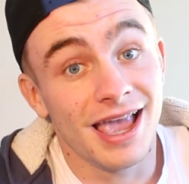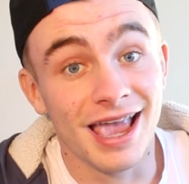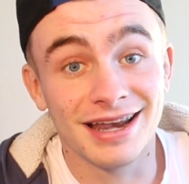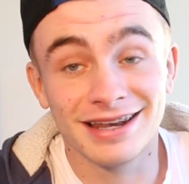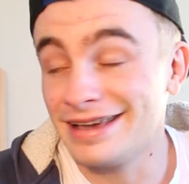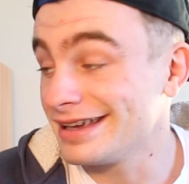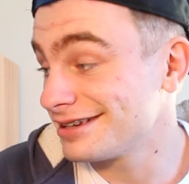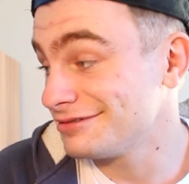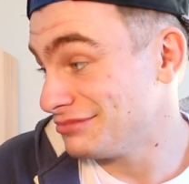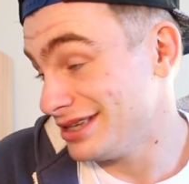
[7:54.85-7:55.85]
And,
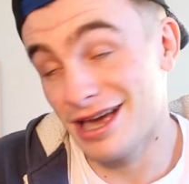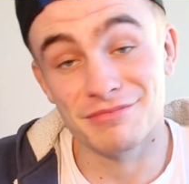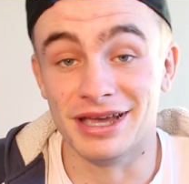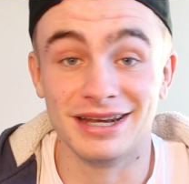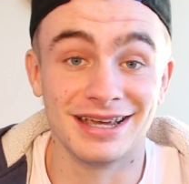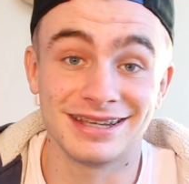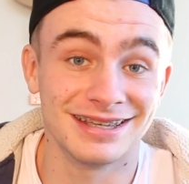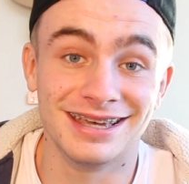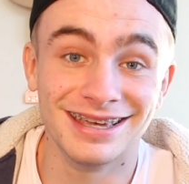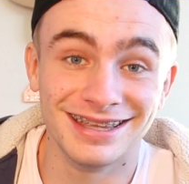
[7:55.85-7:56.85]
like, yeah, man, like,
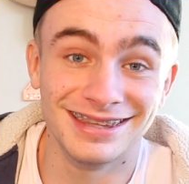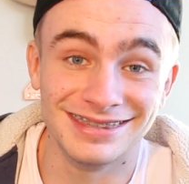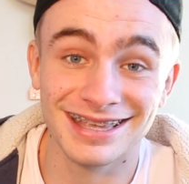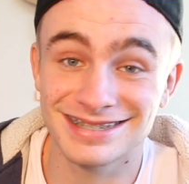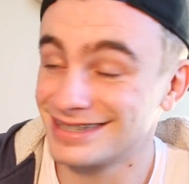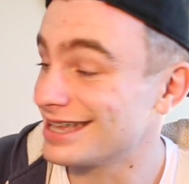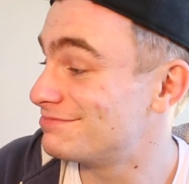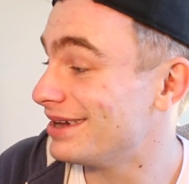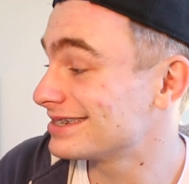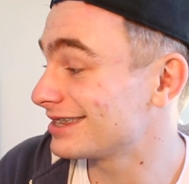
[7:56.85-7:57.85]
that's
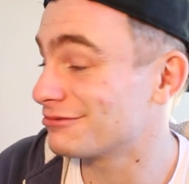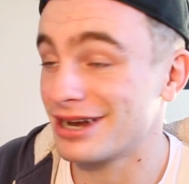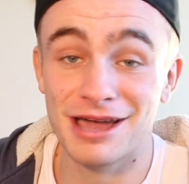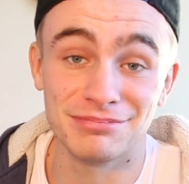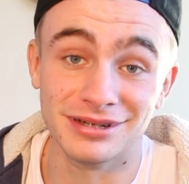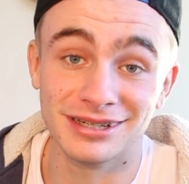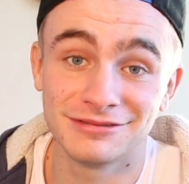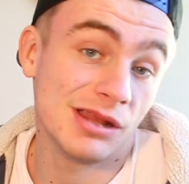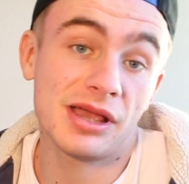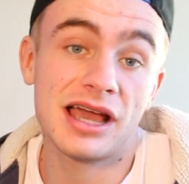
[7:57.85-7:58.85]
basically what happened.
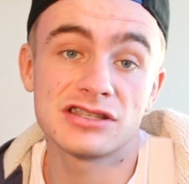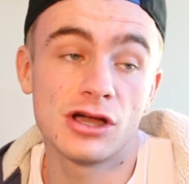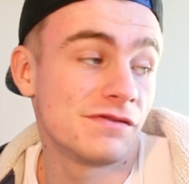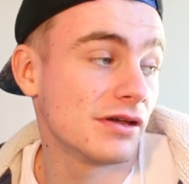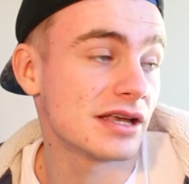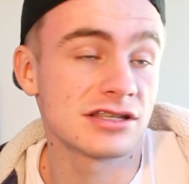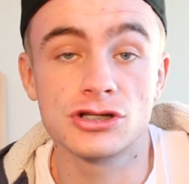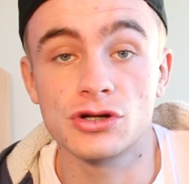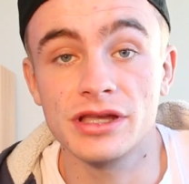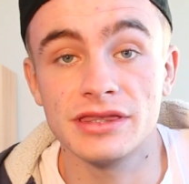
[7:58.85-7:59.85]
Let me guys know if you guys
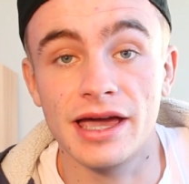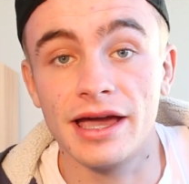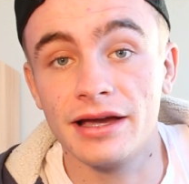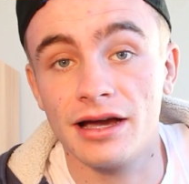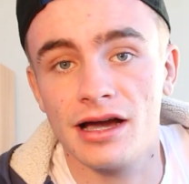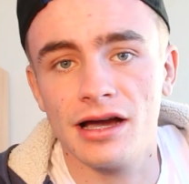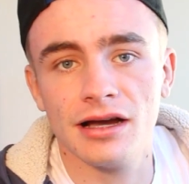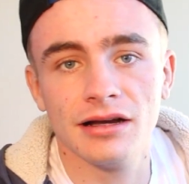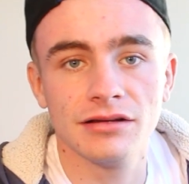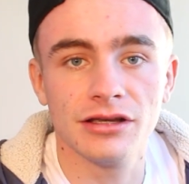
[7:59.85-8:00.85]
enjoyed
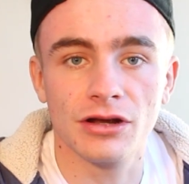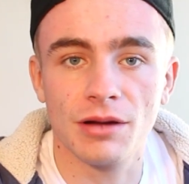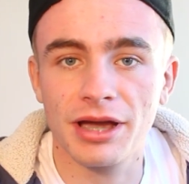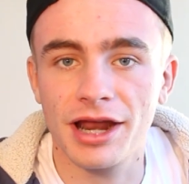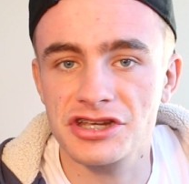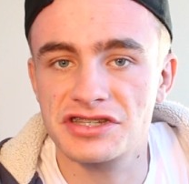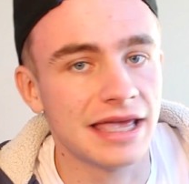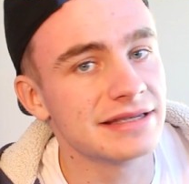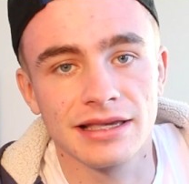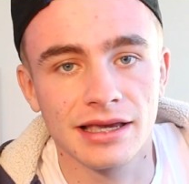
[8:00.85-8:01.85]
that. You know, I'm of just
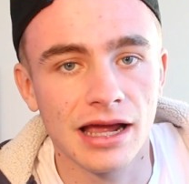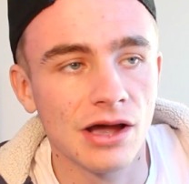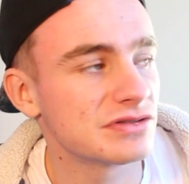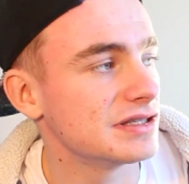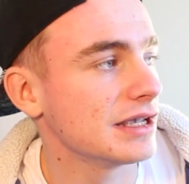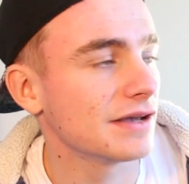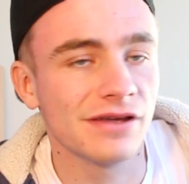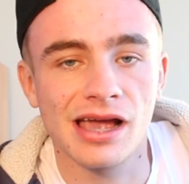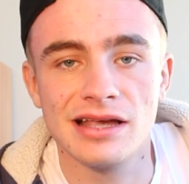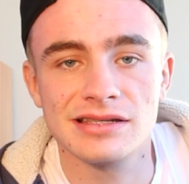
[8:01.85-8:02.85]
testing it out, seeing if
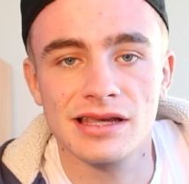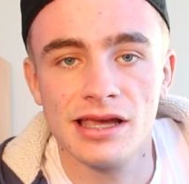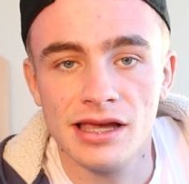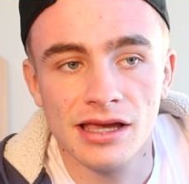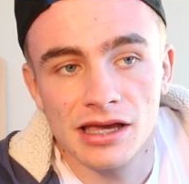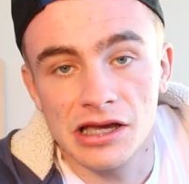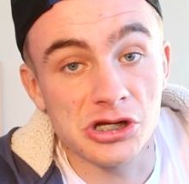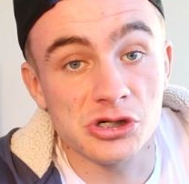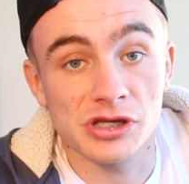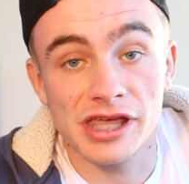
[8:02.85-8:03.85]
you guys
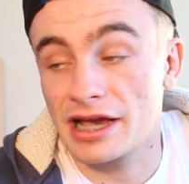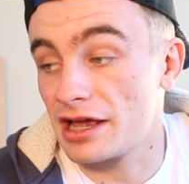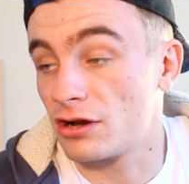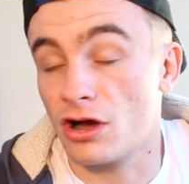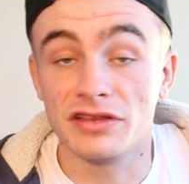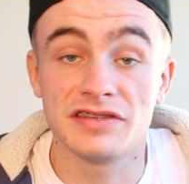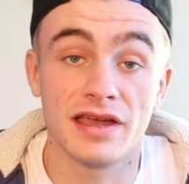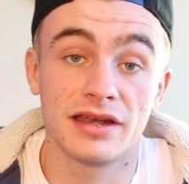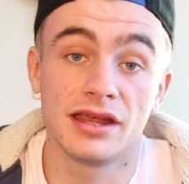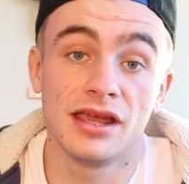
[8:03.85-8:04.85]
enjoyed that kind of
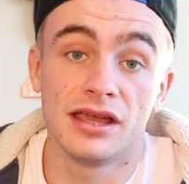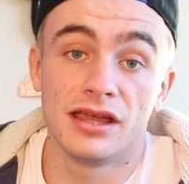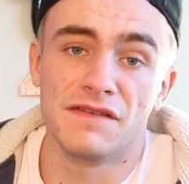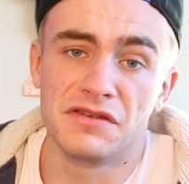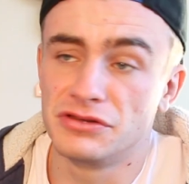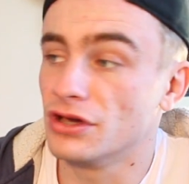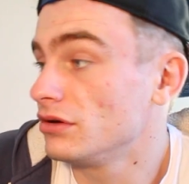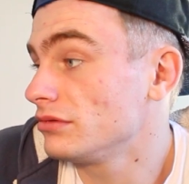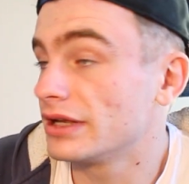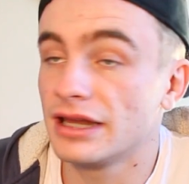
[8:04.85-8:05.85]
content. If you
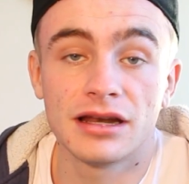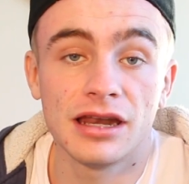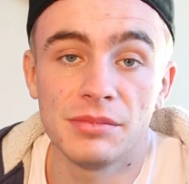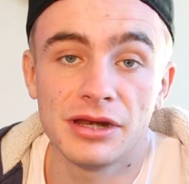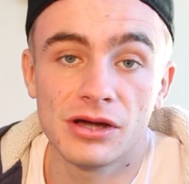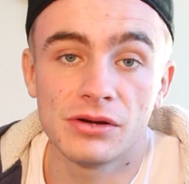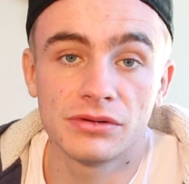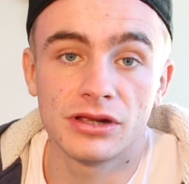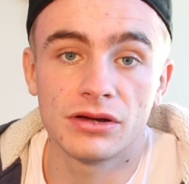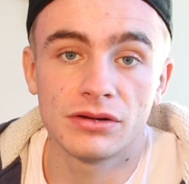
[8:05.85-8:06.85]
don't, then let me
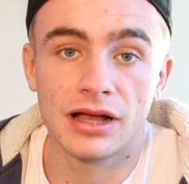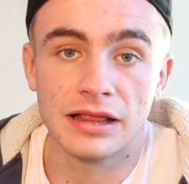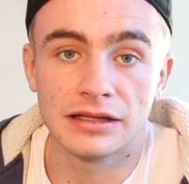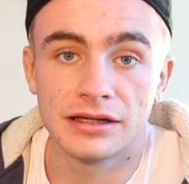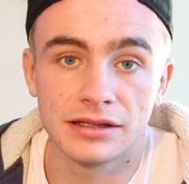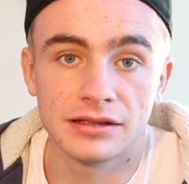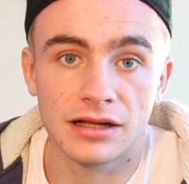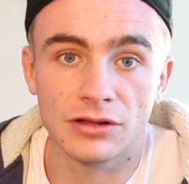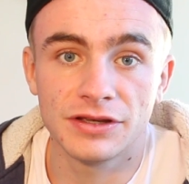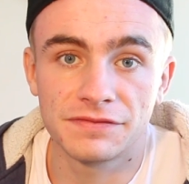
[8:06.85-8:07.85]
know, you know,
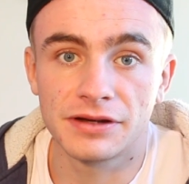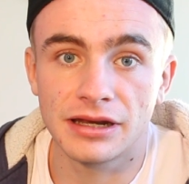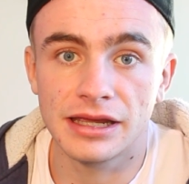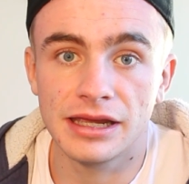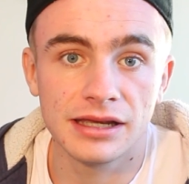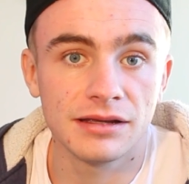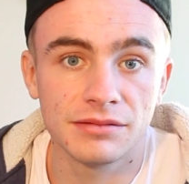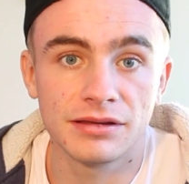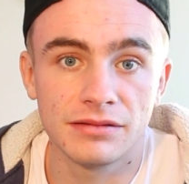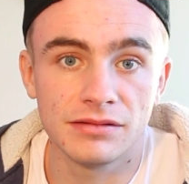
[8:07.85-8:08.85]
I'll
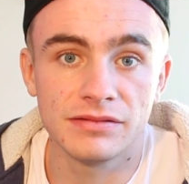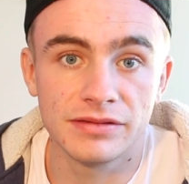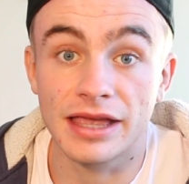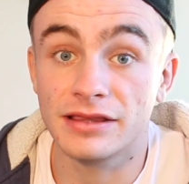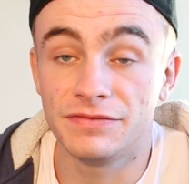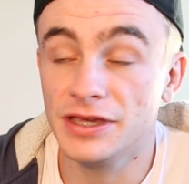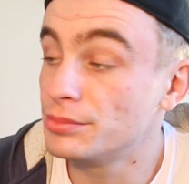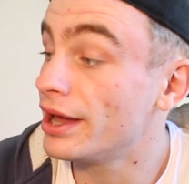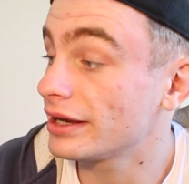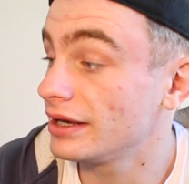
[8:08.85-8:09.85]
definitely take the
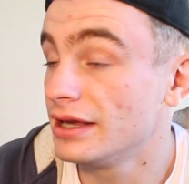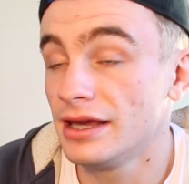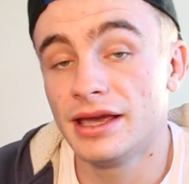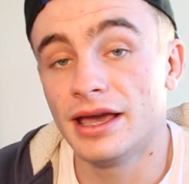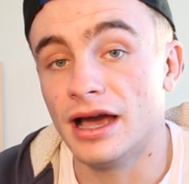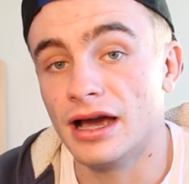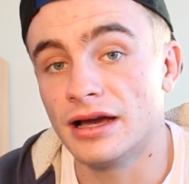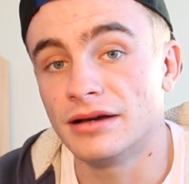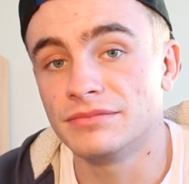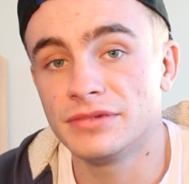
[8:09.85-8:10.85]
feedback.
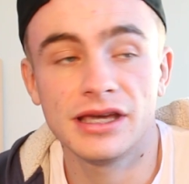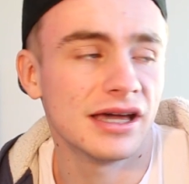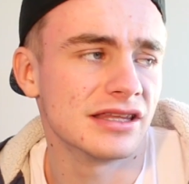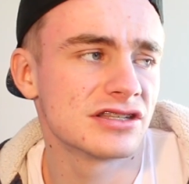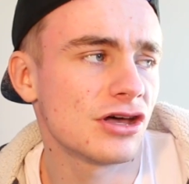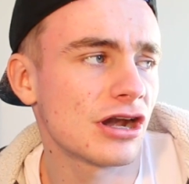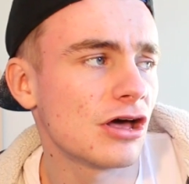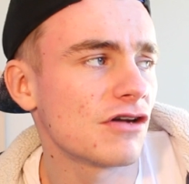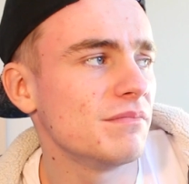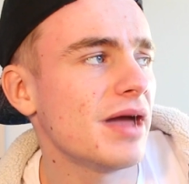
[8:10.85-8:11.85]
Yeah, there's not a
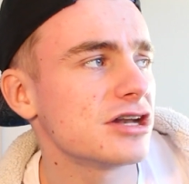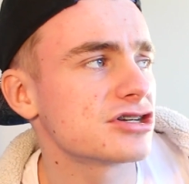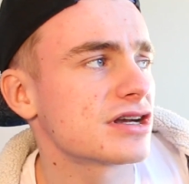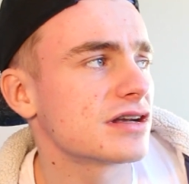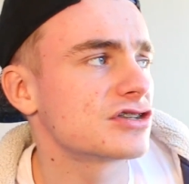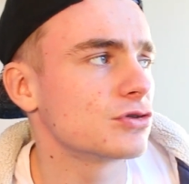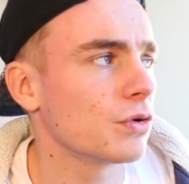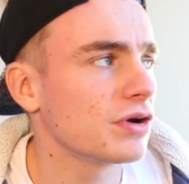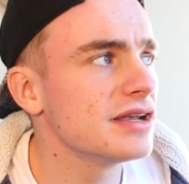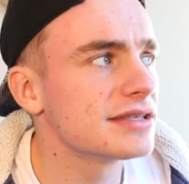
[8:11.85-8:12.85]
lot of magic
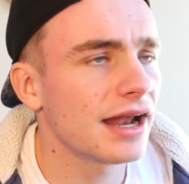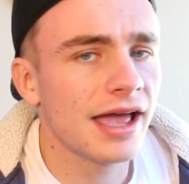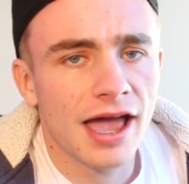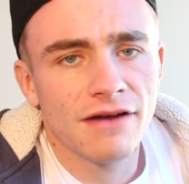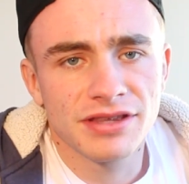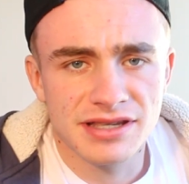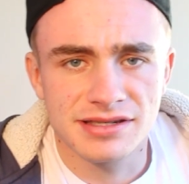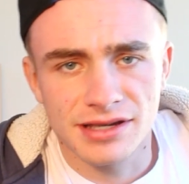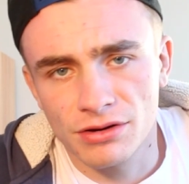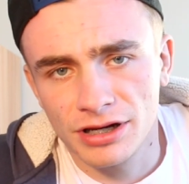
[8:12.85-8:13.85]
stories that I have
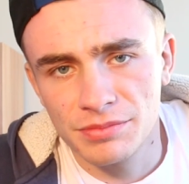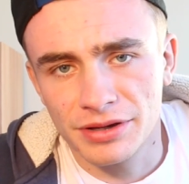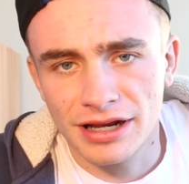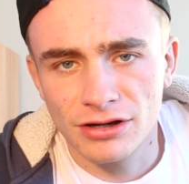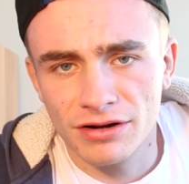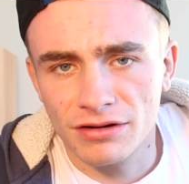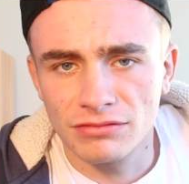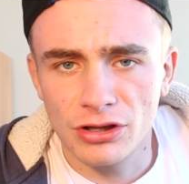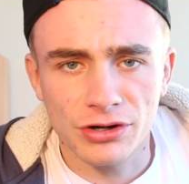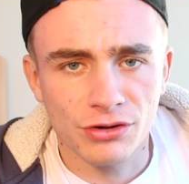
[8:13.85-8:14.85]
necessarily, but I got
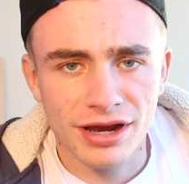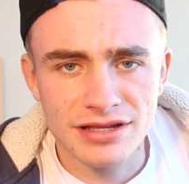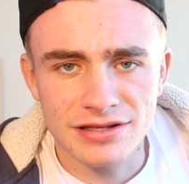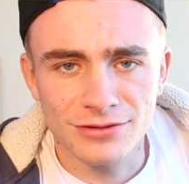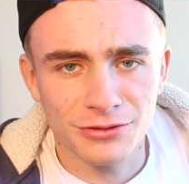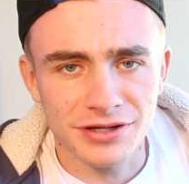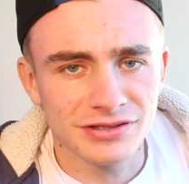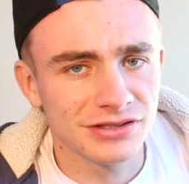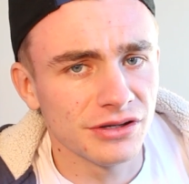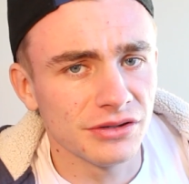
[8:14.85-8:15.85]
a lot of crazy
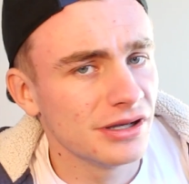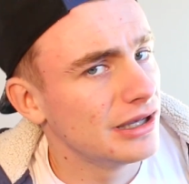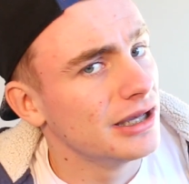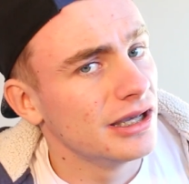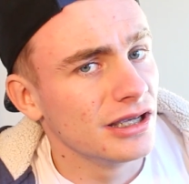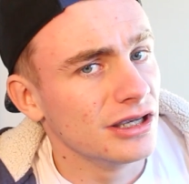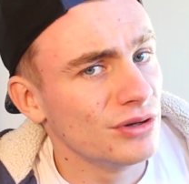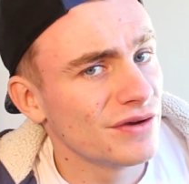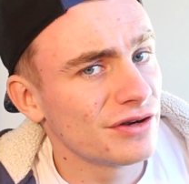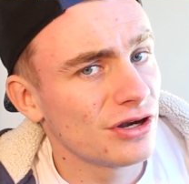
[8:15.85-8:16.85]
stories, so
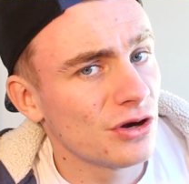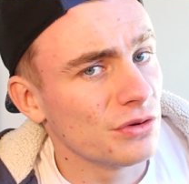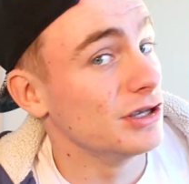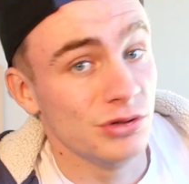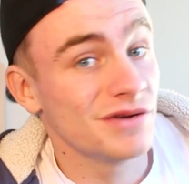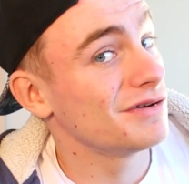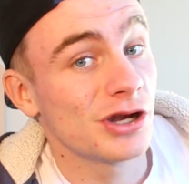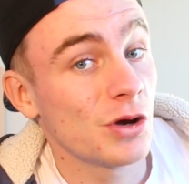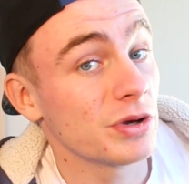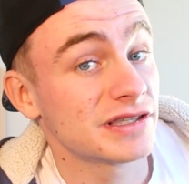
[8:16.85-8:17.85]
you never know. You never
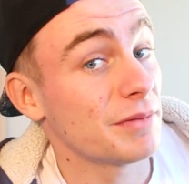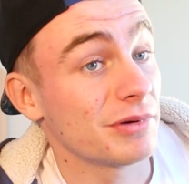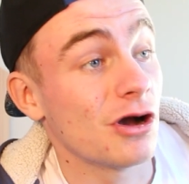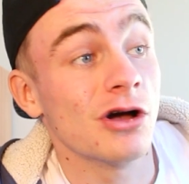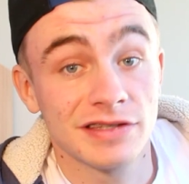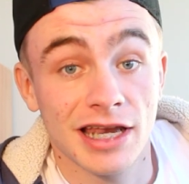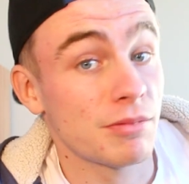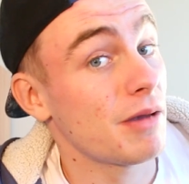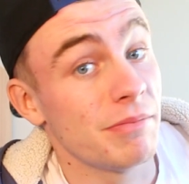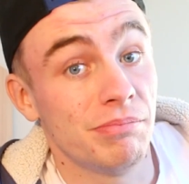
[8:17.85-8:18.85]
know what type of content
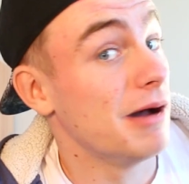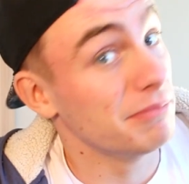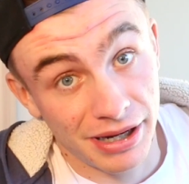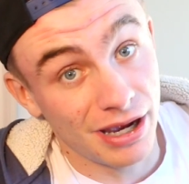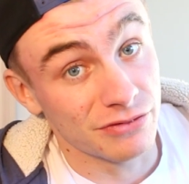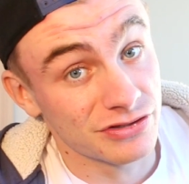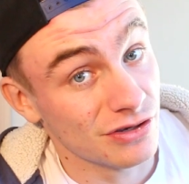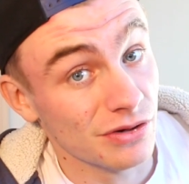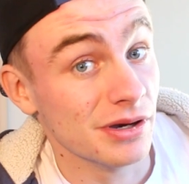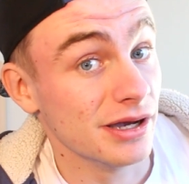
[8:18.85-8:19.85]
I might be pumping out,
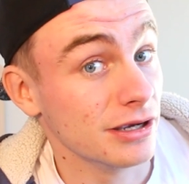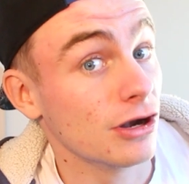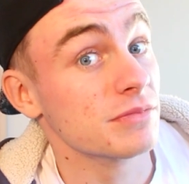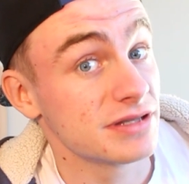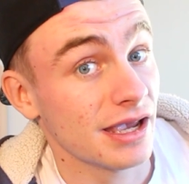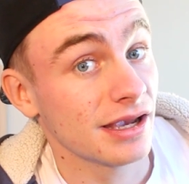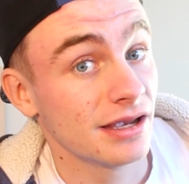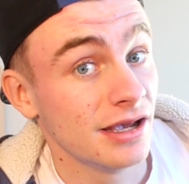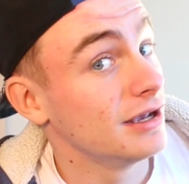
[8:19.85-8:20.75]
so you know what I'm saying?